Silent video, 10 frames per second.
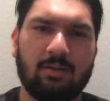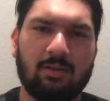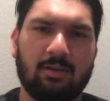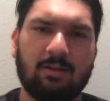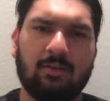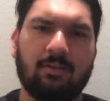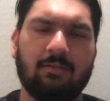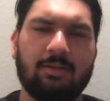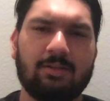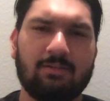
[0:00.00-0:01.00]
The
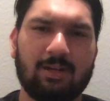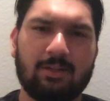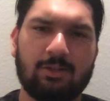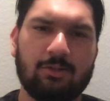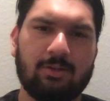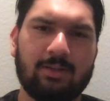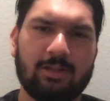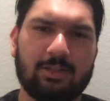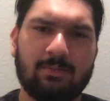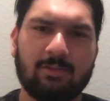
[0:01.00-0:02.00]
reason why I joined the
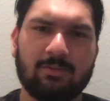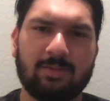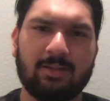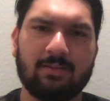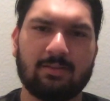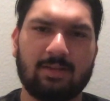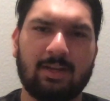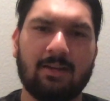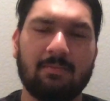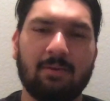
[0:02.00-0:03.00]
gym was because I
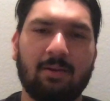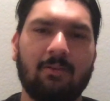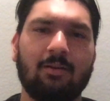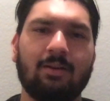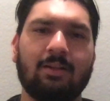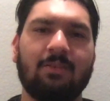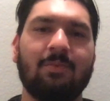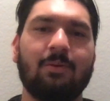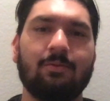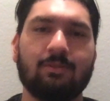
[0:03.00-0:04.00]
could barely walk down my own